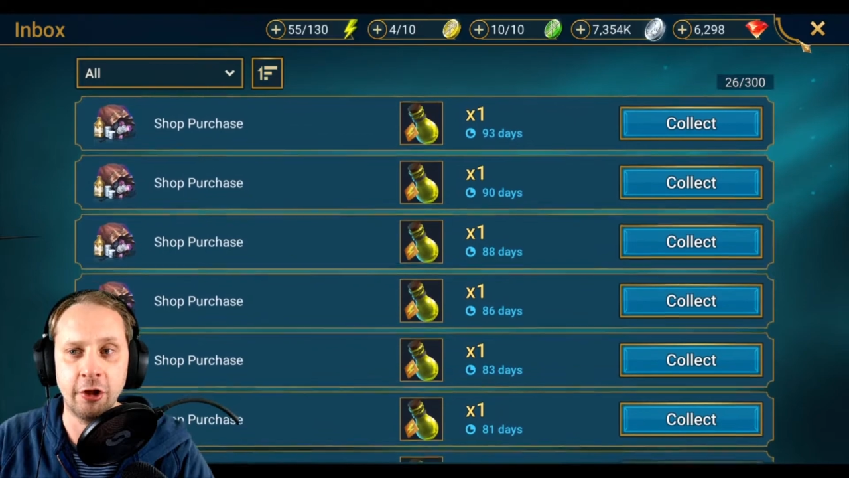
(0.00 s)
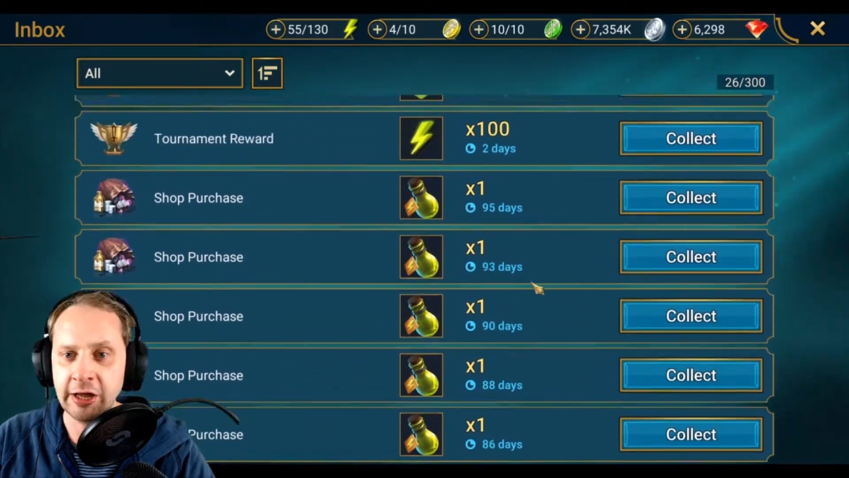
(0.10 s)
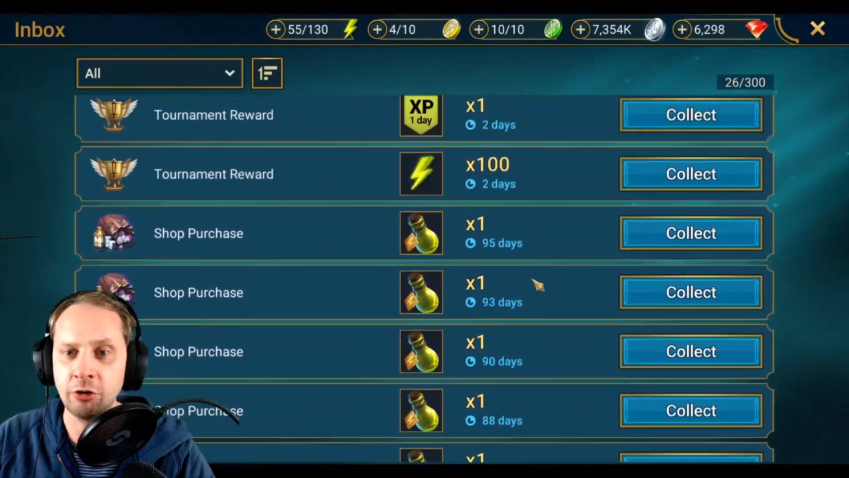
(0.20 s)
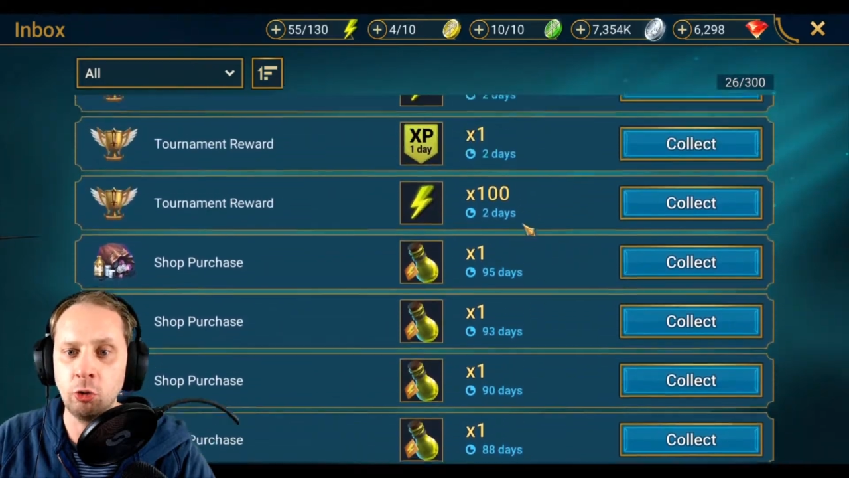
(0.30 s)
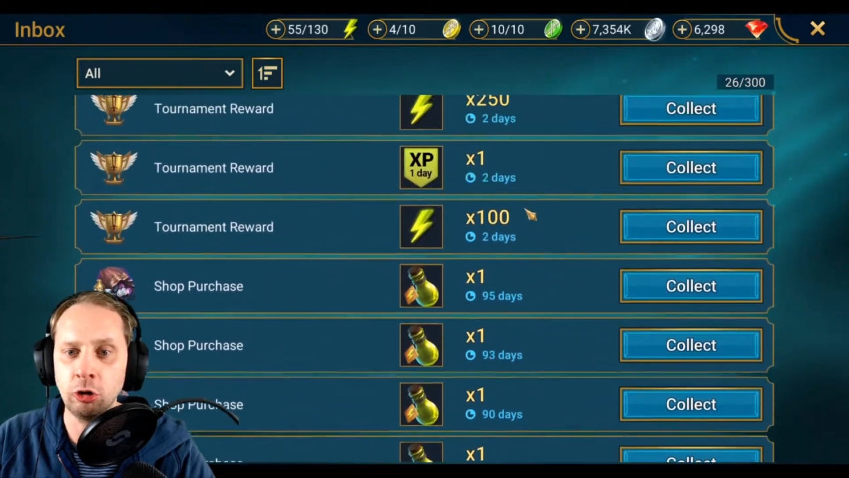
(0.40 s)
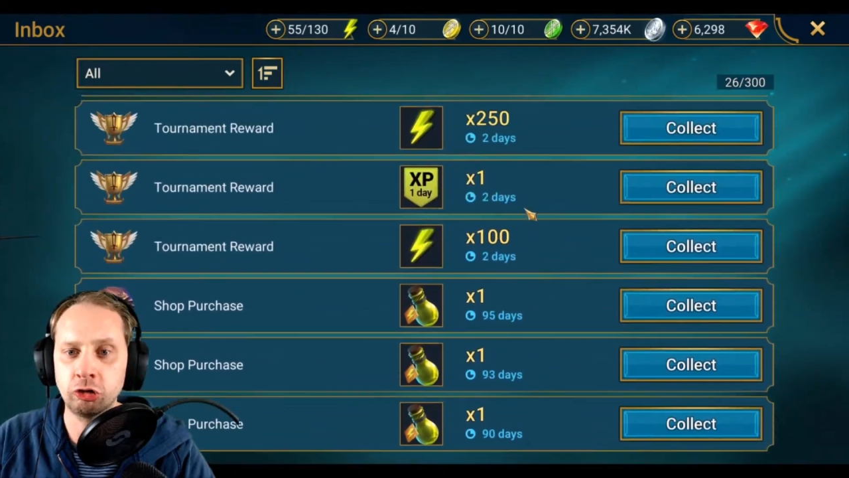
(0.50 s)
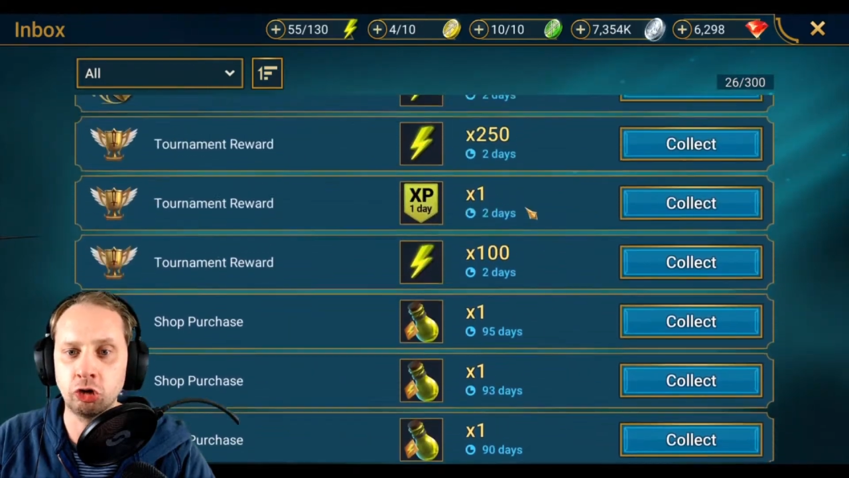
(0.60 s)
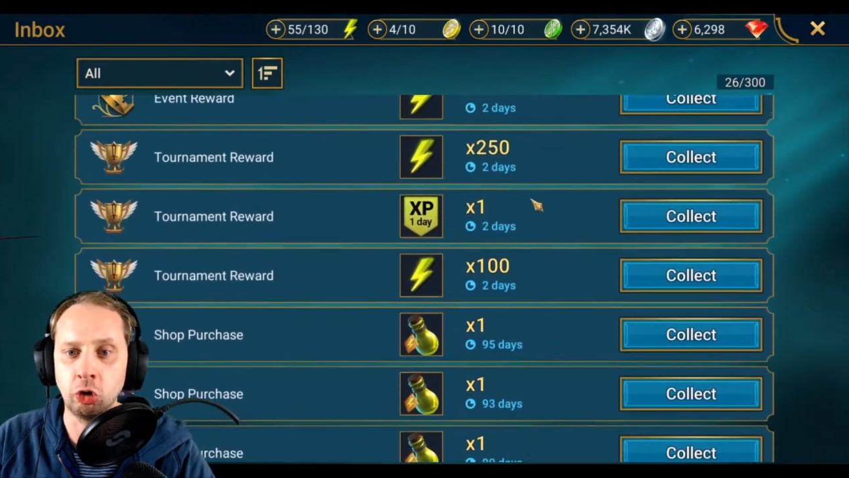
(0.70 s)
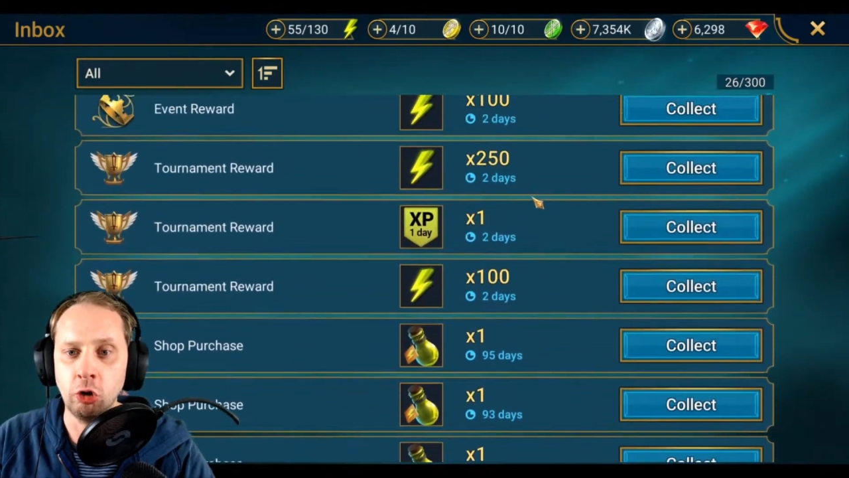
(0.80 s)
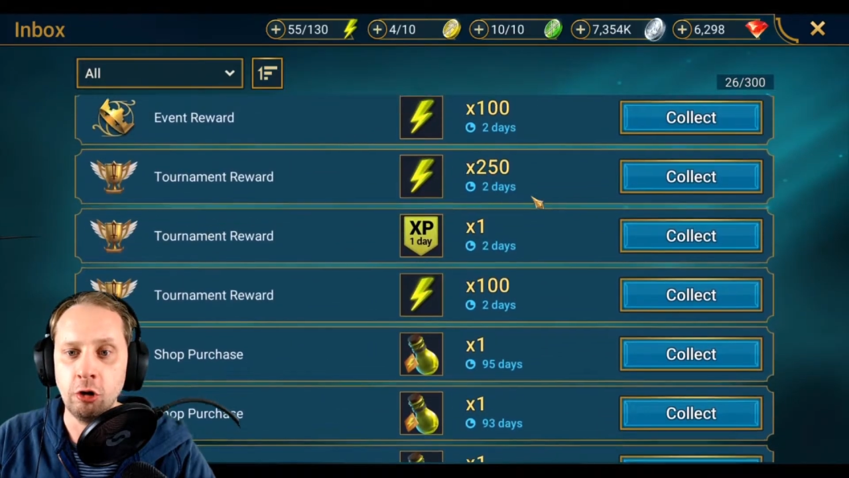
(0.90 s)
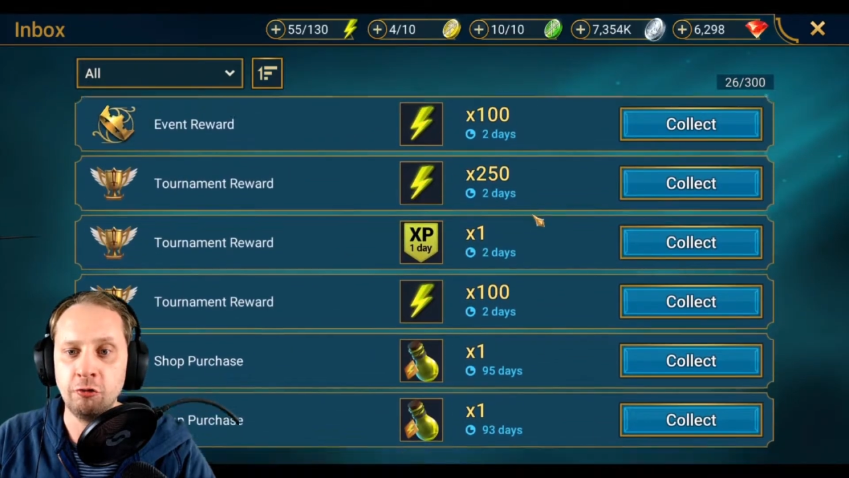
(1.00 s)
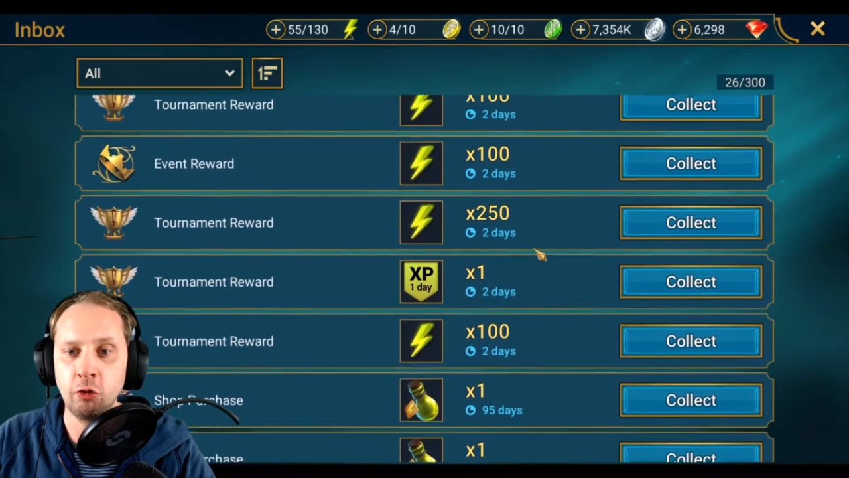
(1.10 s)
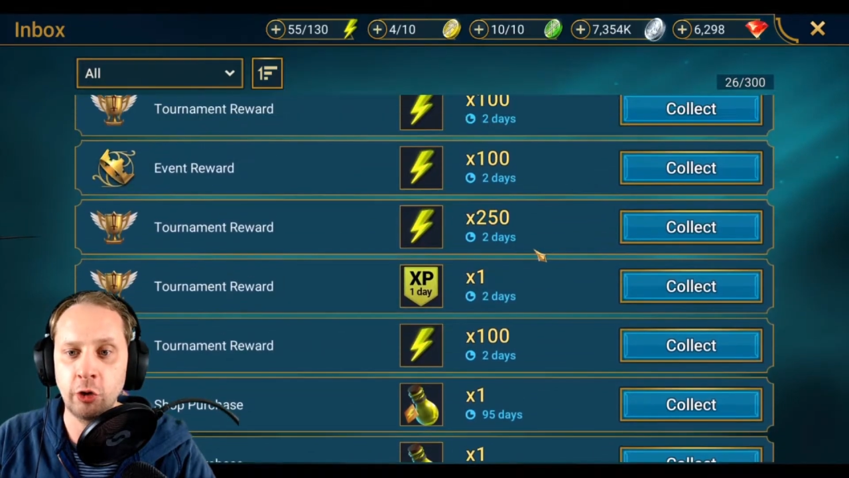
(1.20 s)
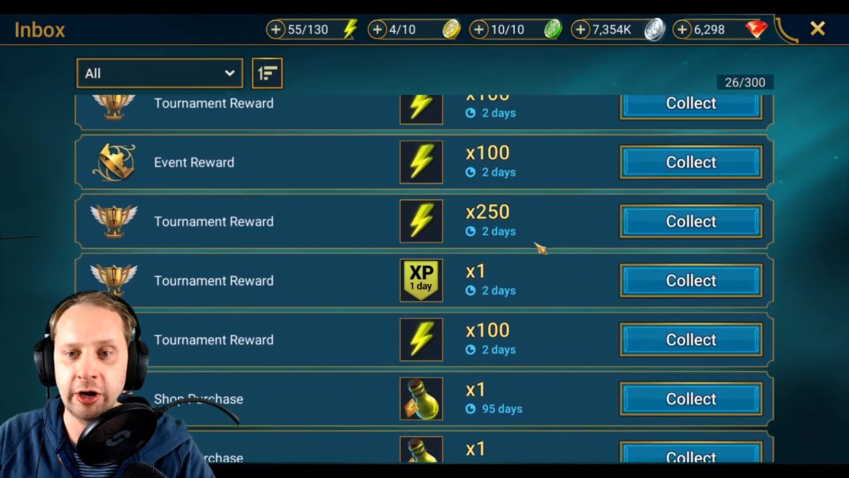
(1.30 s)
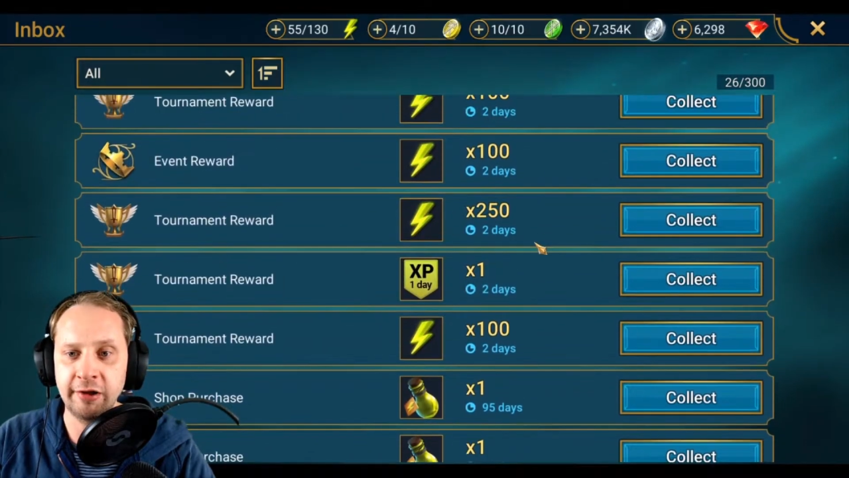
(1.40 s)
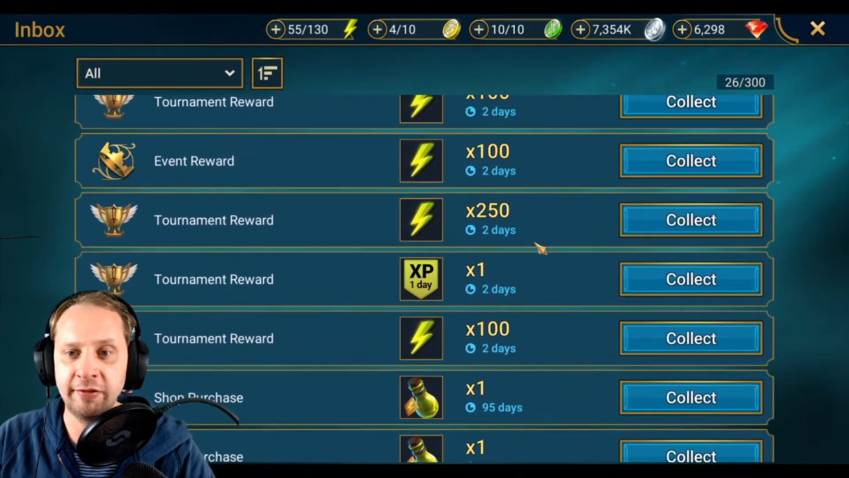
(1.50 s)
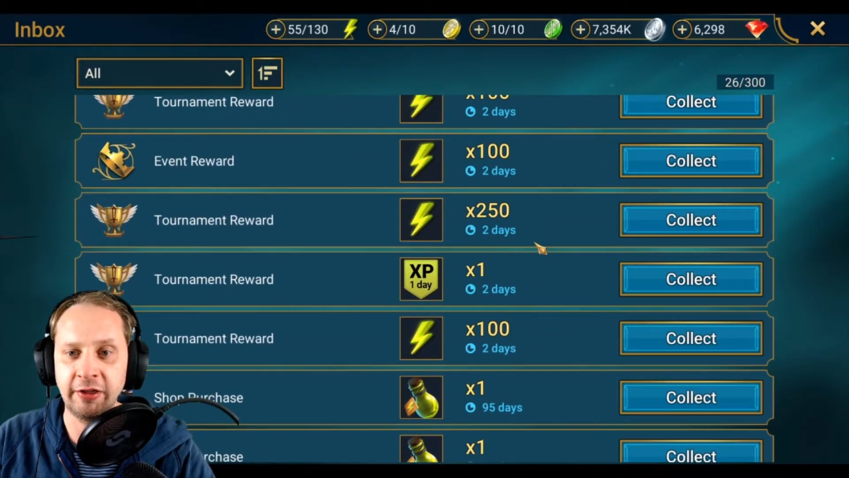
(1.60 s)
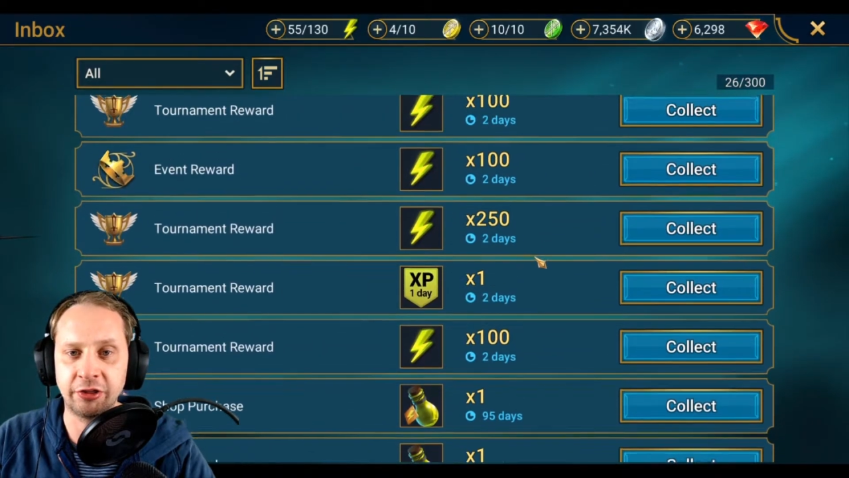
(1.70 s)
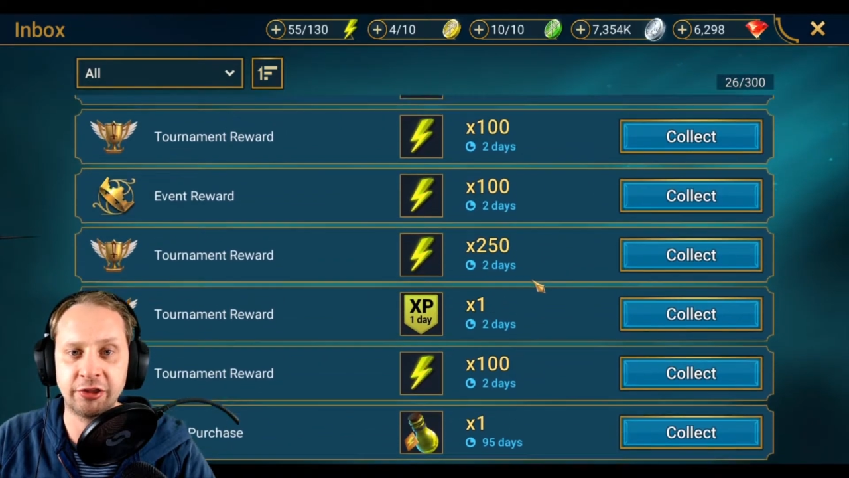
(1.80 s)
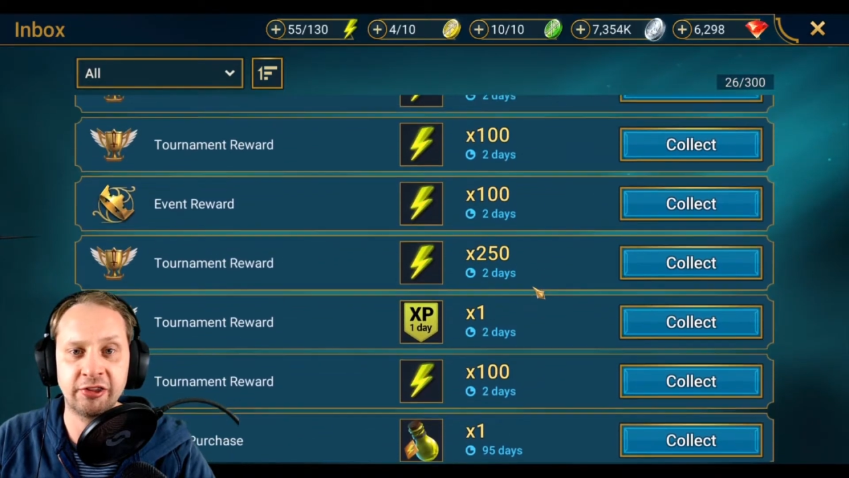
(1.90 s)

And also for events,